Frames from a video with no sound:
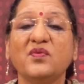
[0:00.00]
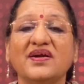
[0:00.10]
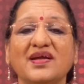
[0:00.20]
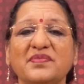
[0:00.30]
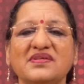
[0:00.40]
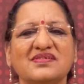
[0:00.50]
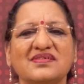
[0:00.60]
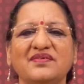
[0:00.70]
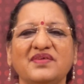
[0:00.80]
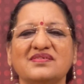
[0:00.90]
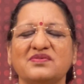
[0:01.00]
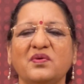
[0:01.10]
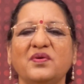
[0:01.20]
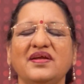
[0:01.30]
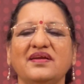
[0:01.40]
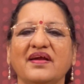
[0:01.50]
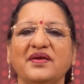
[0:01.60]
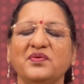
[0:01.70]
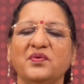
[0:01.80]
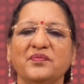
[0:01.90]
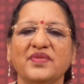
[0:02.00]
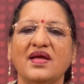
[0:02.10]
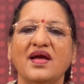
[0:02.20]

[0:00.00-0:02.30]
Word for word: what happens is that we slowly try to,